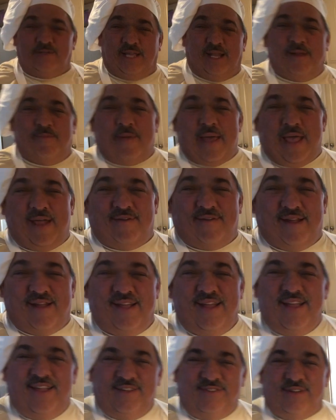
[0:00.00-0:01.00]
in the background
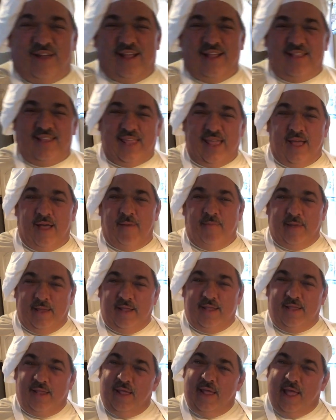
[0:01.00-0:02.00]
trying to tell me
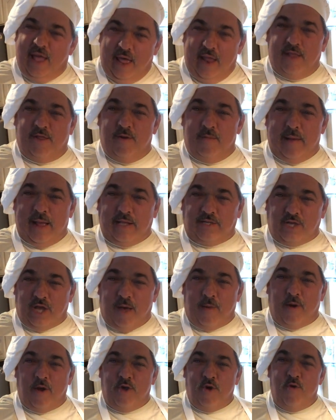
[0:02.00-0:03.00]
how to do my
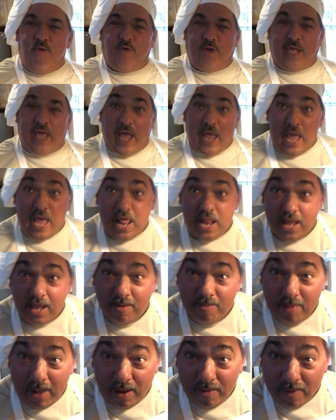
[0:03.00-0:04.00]
job. Are you
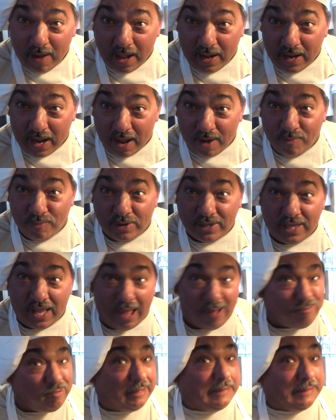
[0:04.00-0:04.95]
kidding me right now with that?